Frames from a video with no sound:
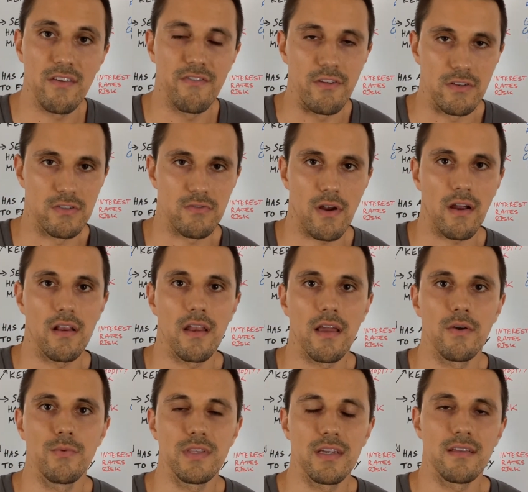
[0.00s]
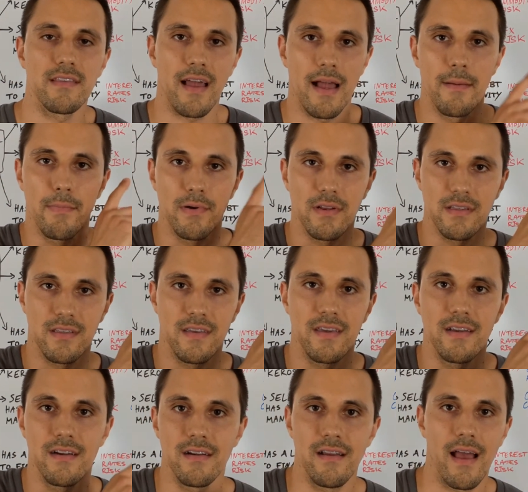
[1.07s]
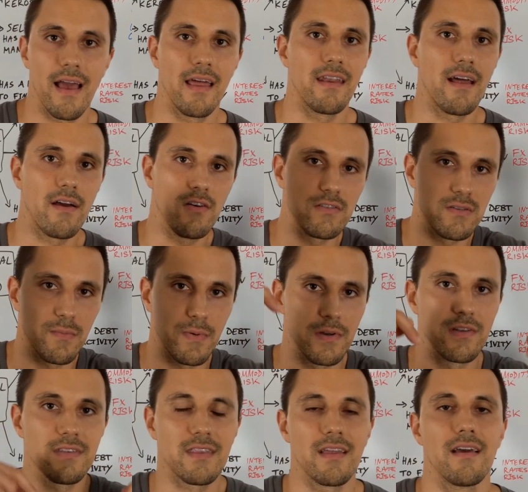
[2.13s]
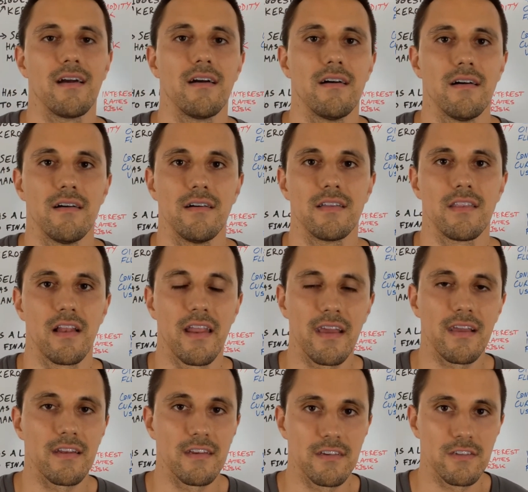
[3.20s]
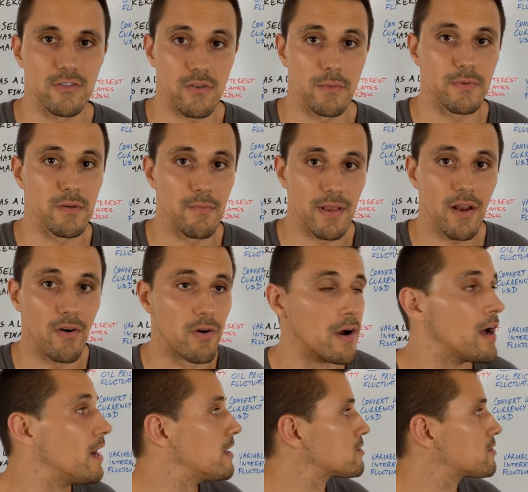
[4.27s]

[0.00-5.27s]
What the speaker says: If you're struggling with it, I put it here, and I also put it in the link in the description below.